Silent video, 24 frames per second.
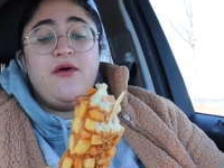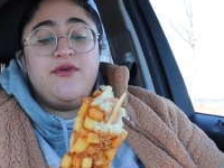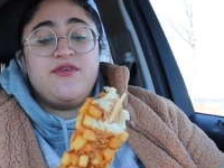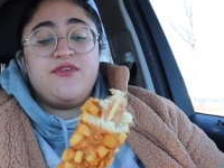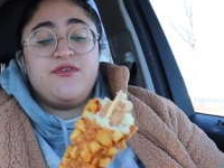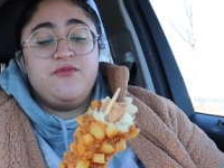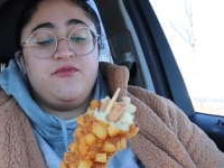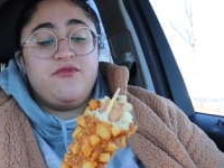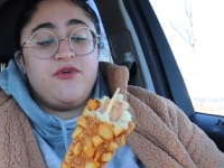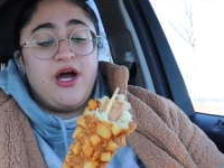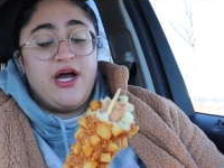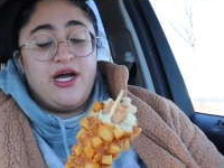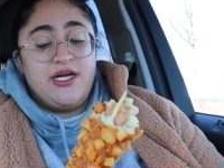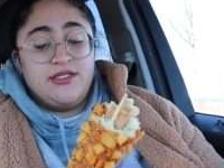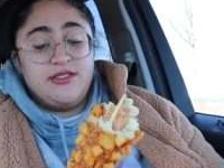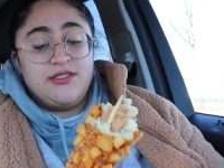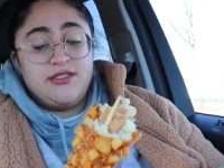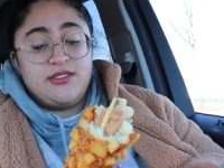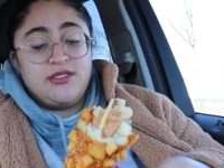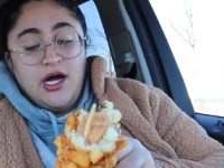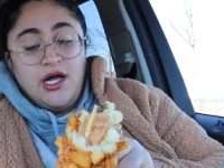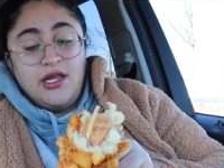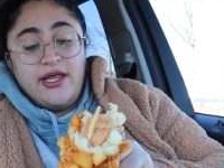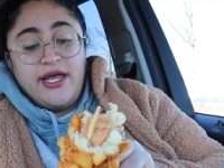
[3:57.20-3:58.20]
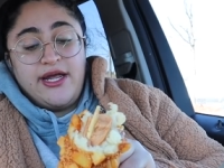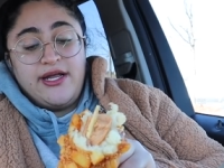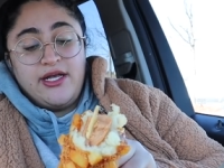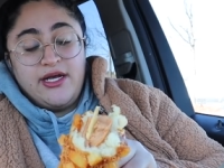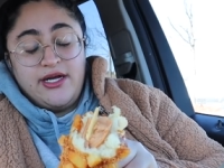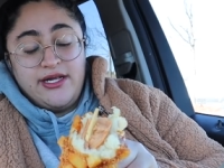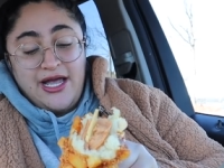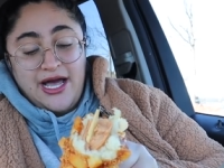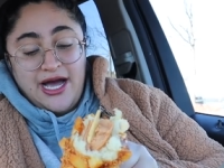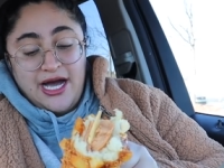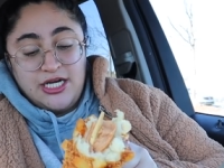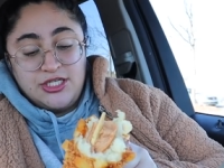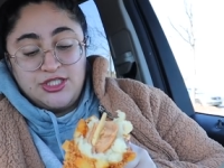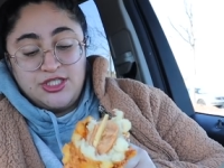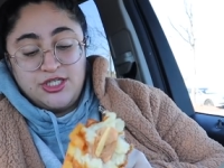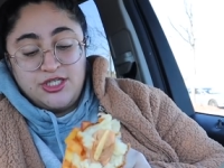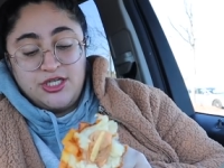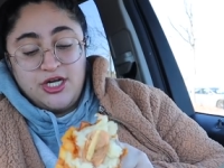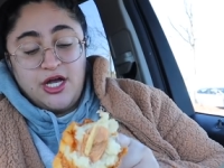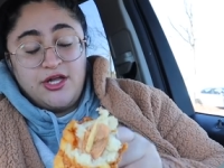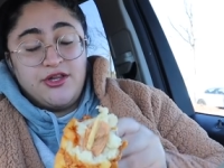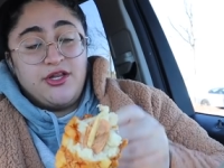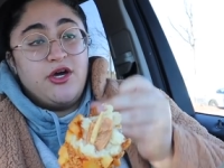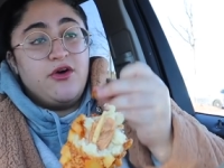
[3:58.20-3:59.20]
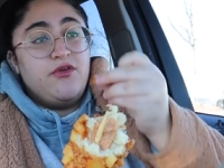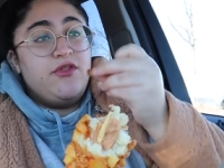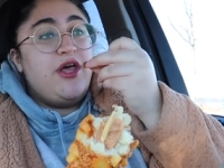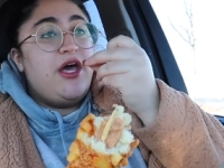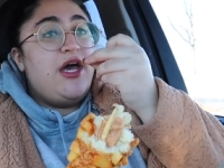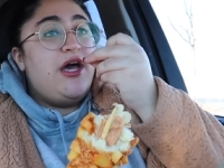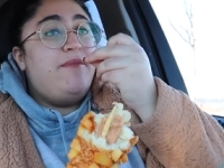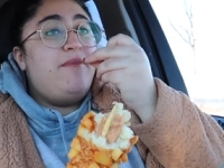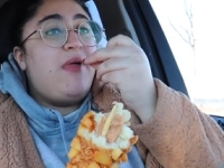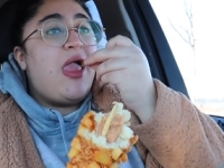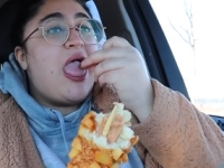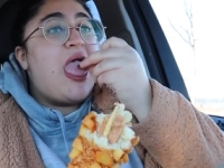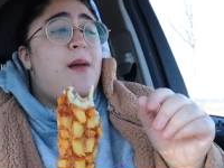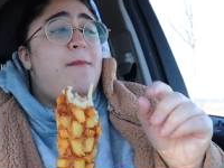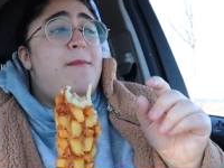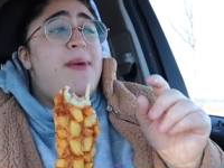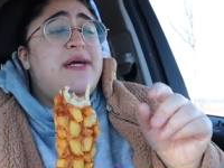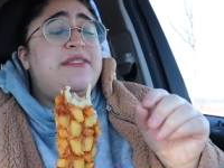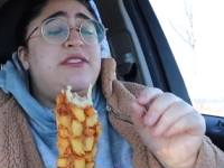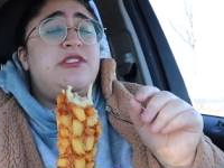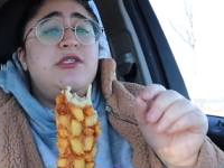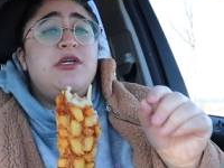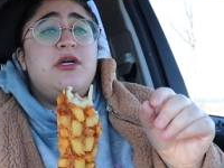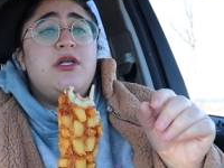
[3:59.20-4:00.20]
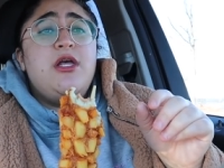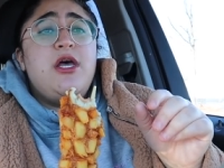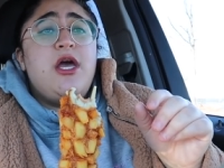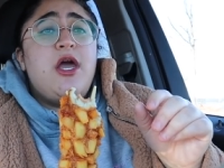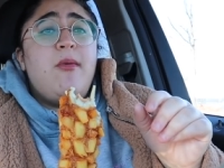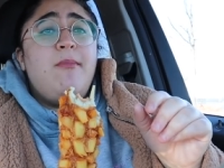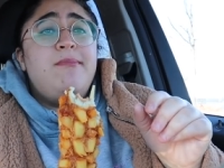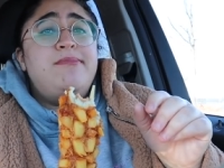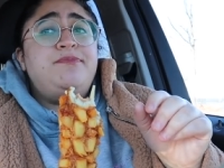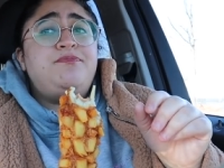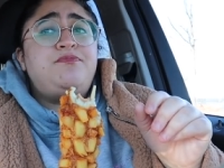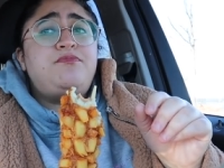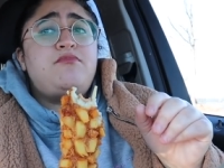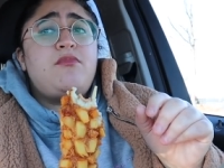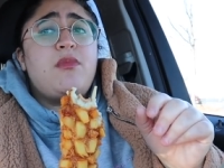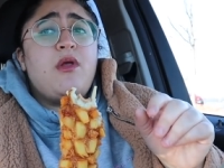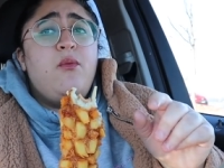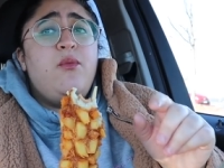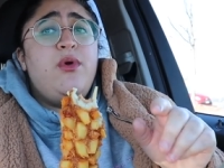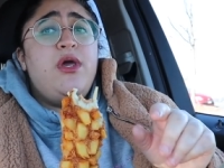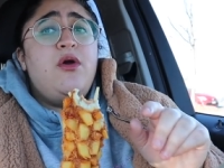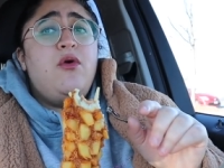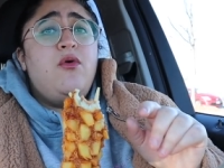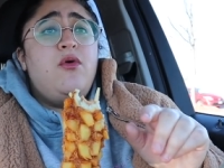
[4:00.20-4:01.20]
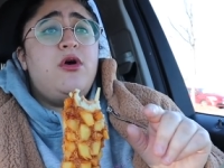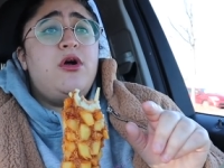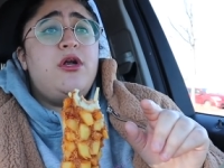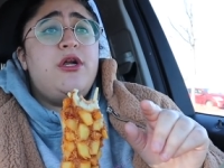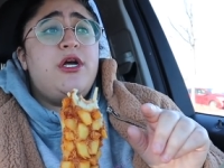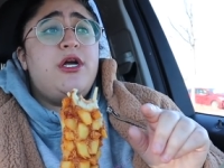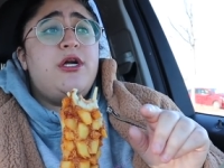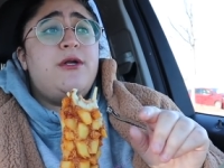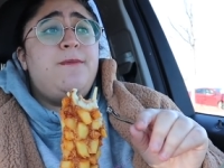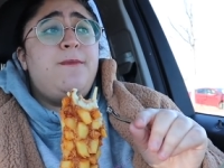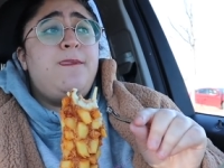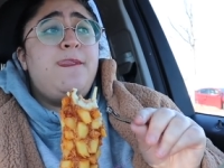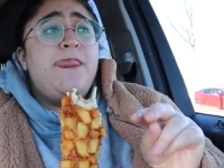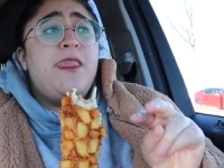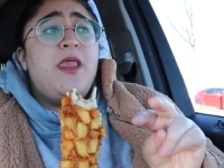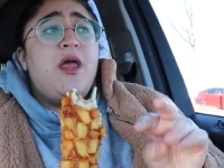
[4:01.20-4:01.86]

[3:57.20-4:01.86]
with some friends. Alina and Azure, y'all know them. Basically, we ordered